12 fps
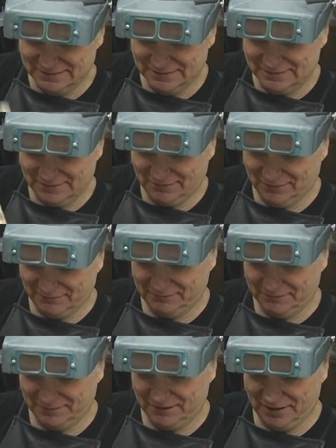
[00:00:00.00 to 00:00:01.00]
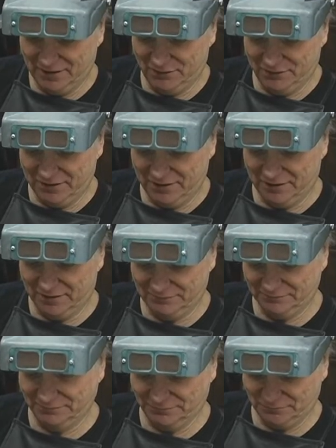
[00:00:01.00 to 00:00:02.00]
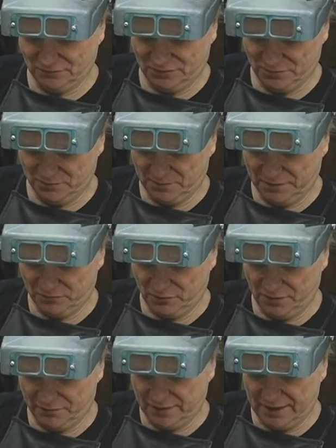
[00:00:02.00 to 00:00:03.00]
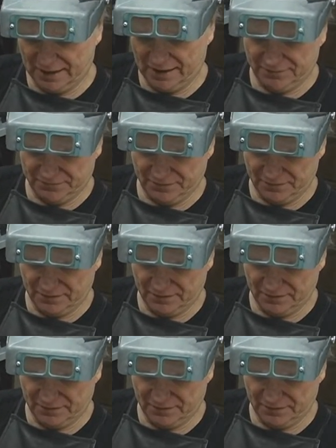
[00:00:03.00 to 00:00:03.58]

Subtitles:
So get over here to my 12 and a half.